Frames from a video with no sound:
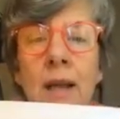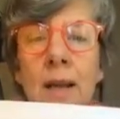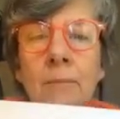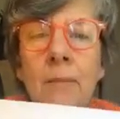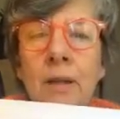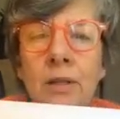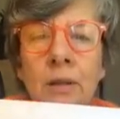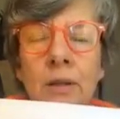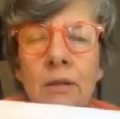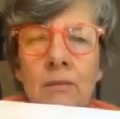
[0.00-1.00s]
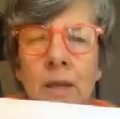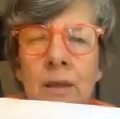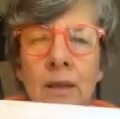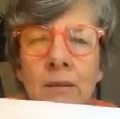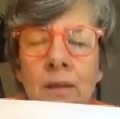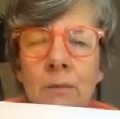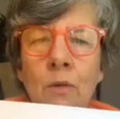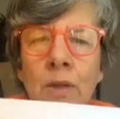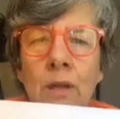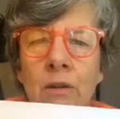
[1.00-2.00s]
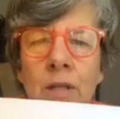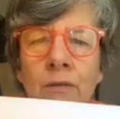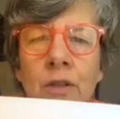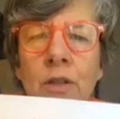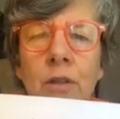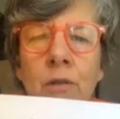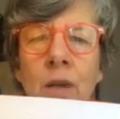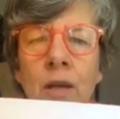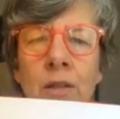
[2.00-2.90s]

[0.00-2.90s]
I'll do it either this morning or this afternoon.